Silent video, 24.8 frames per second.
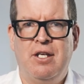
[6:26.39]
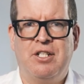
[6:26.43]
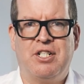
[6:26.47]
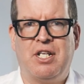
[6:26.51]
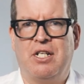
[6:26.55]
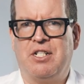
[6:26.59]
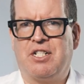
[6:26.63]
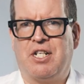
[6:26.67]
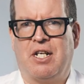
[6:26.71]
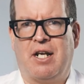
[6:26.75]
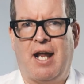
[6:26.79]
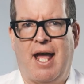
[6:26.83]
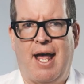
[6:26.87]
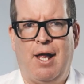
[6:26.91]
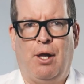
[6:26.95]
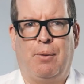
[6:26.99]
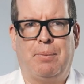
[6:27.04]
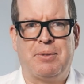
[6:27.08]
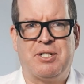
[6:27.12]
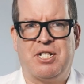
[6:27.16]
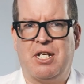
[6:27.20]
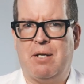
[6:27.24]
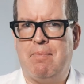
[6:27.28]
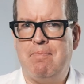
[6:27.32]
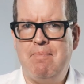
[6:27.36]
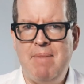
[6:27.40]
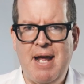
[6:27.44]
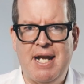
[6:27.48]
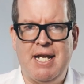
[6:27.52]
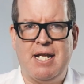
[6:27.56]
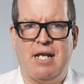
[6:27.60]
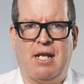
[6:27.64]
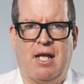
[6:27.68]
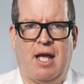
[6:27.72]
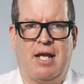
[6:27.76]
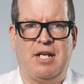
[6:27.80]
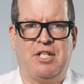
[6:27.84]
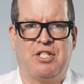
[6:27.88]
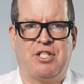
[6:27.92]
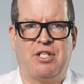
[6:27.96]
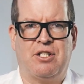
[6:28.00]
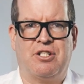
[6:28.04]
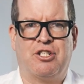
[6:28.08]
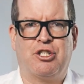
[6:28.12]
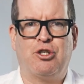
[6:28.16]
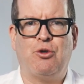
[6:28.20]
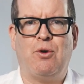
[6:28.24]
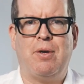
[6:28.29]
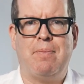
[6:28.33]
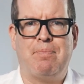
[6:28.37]
since it helps in many
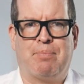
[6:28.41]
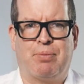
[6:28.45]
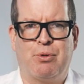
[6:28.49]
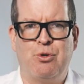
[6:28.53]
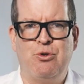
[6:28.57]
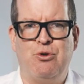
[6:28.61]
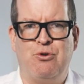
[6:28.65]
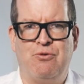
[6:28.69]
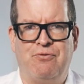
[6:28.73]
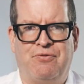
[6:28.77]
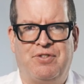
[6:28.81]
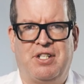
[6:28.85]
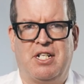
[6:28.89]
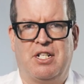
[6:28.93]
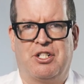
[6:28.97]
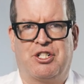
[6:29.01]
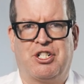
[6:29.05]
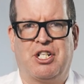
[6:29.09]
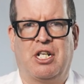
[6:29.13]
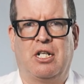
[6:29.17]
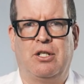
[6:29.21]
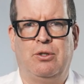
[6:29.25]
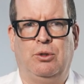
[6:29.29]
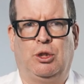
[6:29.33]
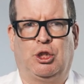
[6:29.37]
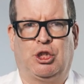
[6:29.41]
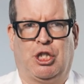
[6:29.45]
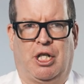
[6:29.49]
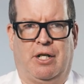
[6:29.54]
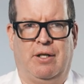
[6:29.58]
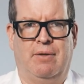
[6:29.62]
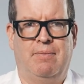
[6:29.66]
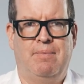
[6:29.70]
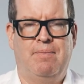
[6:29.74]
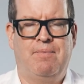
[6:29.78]
cases to improve dissolution.